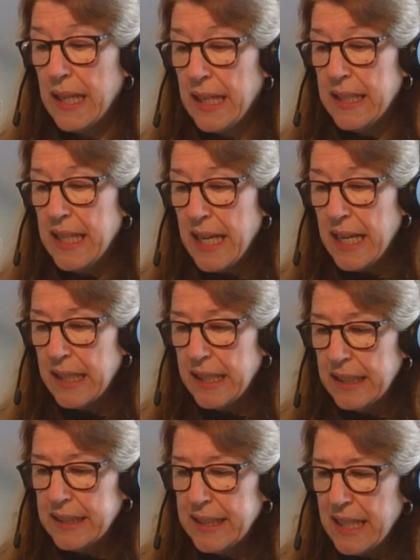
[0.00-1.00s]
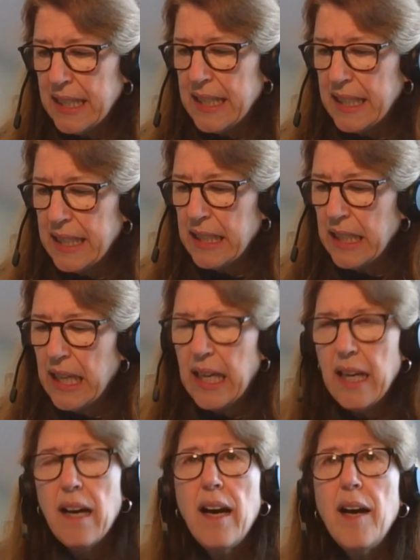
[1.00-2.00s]
Yeah, exactly.
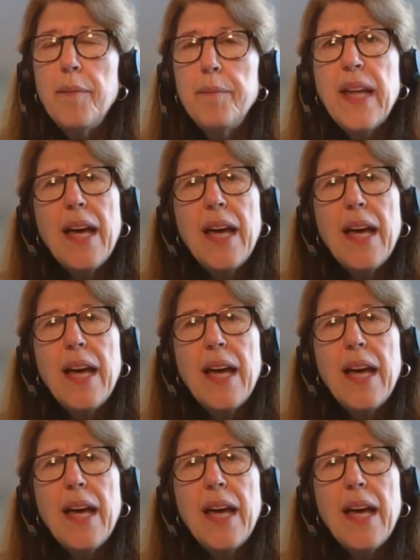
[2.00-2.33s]
And